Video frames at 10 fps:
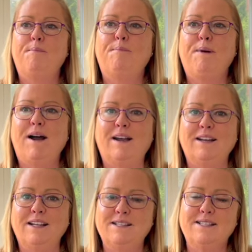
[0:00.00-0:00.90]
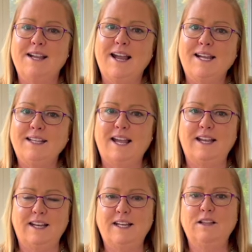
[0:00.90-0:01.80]
But in saying
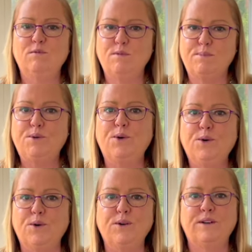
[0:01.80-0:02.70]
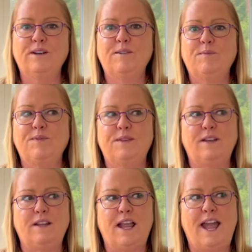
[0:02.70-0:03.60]
that, in the report,
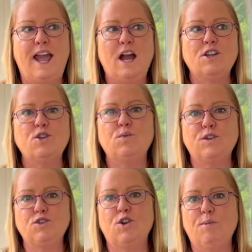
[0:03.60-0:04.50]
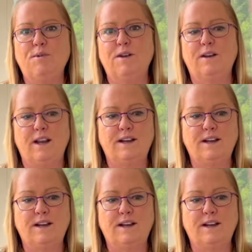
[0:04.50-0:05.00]
how you interpret it and